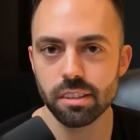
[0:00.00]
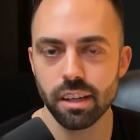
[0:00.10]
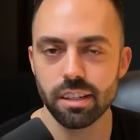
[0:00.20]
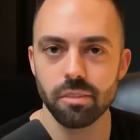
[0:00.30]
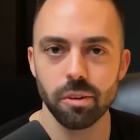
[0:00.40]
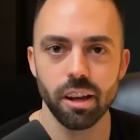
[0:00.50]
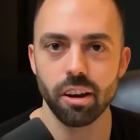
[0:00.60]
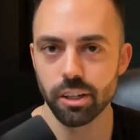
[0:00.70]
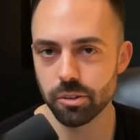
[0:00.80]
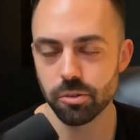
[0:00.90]
I didn't want to
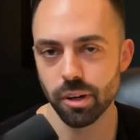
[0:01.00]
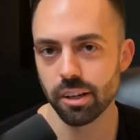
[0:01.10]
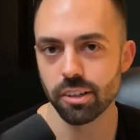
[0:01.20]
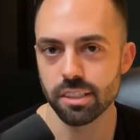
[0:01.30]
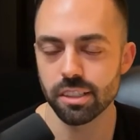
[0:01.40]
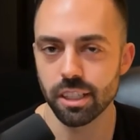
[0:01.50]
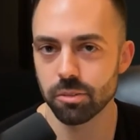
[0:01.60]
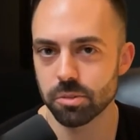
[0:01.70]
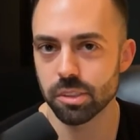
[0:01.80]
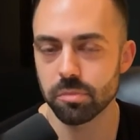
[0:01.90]
hire a writer until I
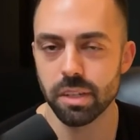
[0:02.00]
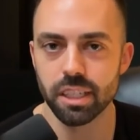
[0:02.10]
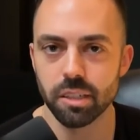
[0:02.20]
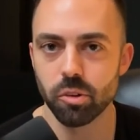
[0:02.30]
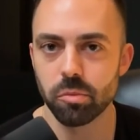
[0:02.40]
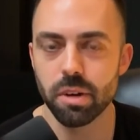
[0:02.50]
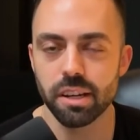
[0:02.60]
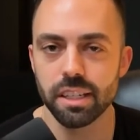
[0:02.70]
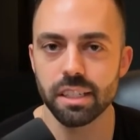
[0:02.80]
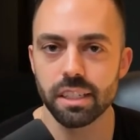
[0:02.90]
was really making more
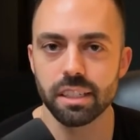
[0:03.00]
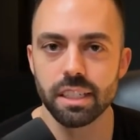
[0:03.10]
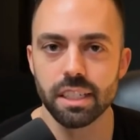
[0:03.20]
money, and